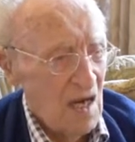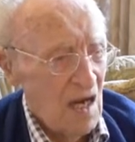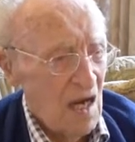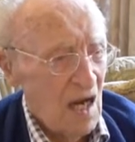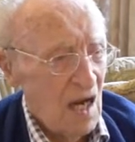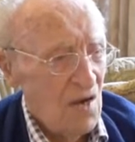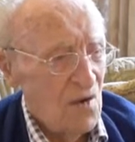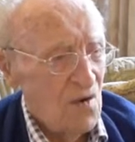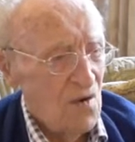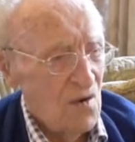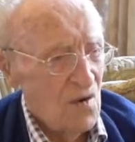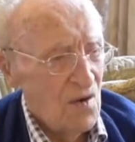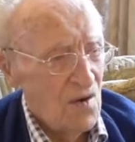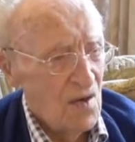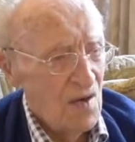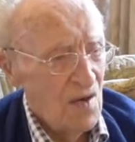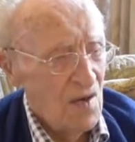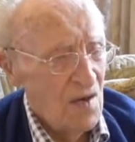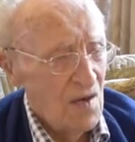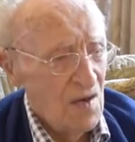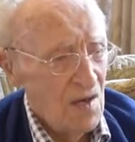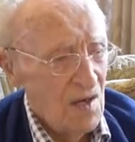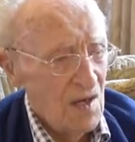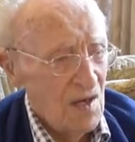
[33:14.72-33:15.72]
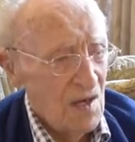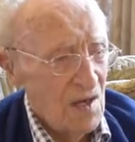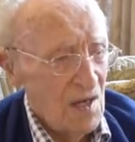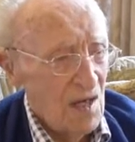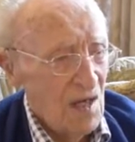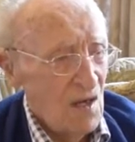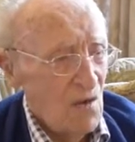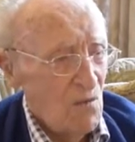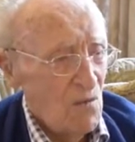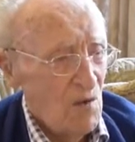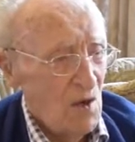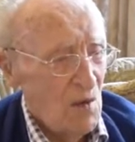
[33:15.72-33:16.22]
And uh,
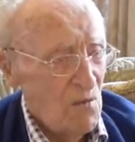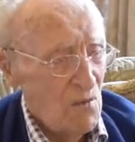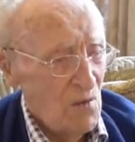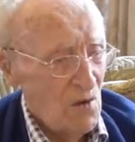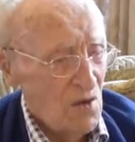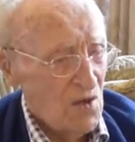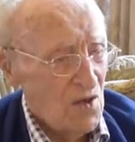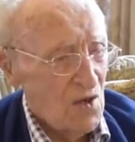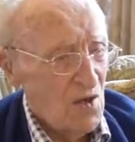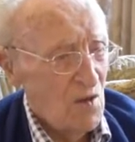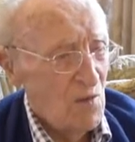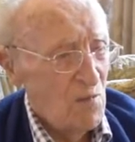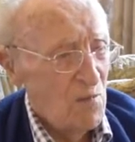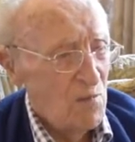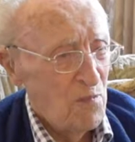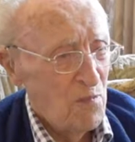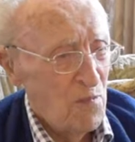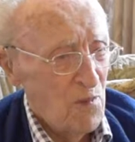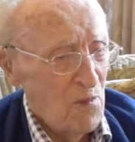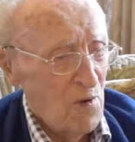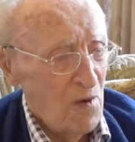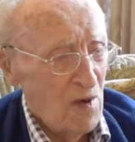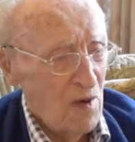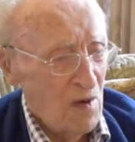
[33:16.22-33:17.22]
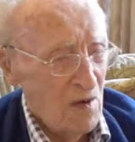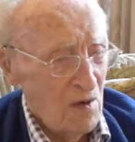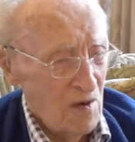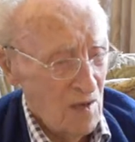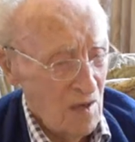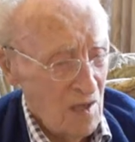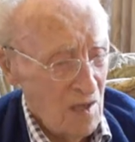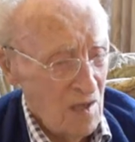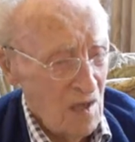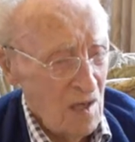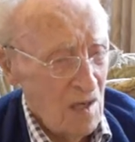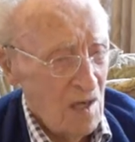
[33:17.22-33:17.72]
when we was
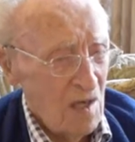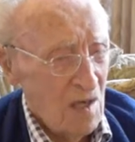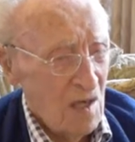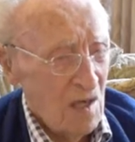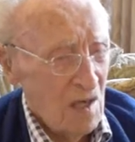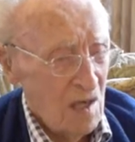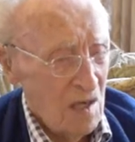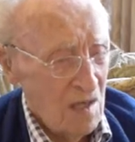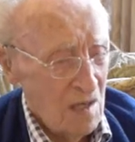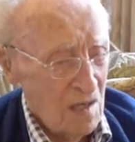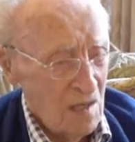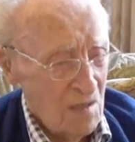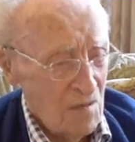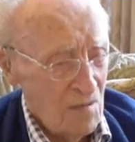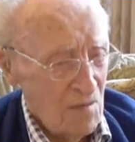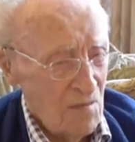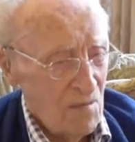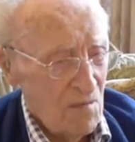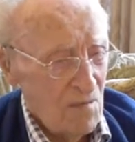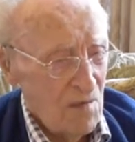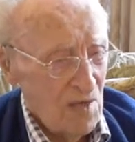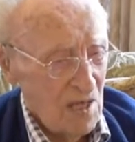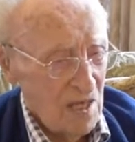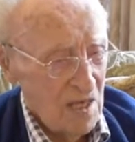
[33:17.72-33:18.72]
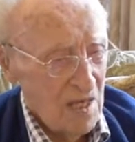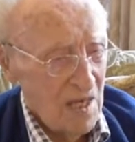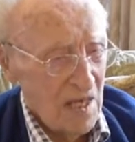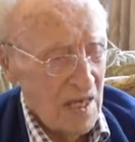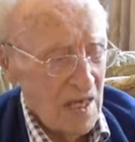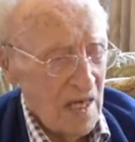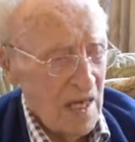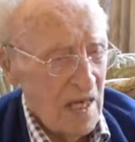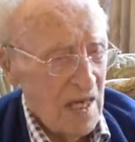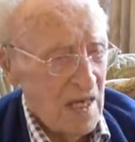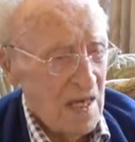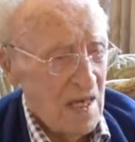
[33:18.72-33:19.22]
uh, uh,
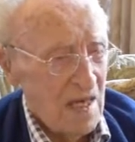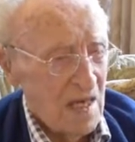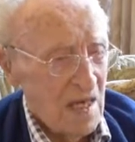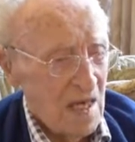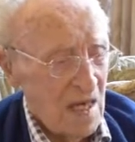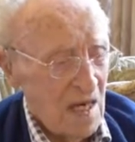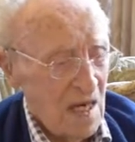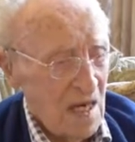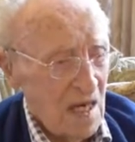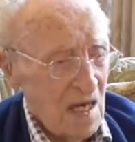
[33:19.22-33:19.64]
building it,